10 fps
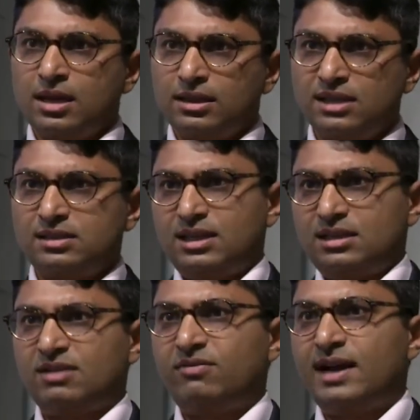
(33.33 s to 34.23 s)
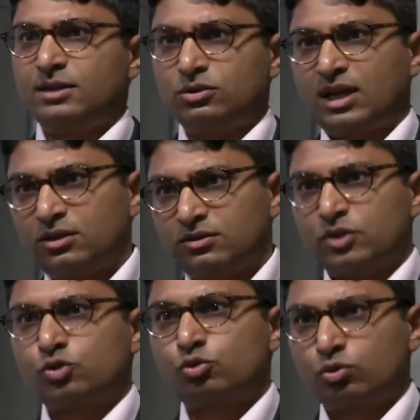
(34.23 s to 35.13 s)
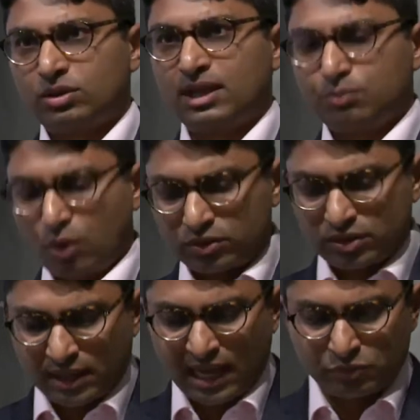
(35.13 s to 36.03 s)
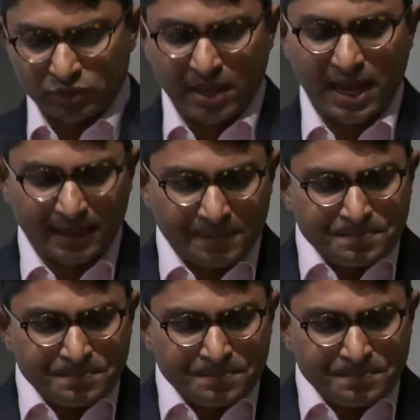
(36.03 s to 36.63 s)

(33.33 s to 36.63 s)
This is the final kind of the straw that broke the camel's back.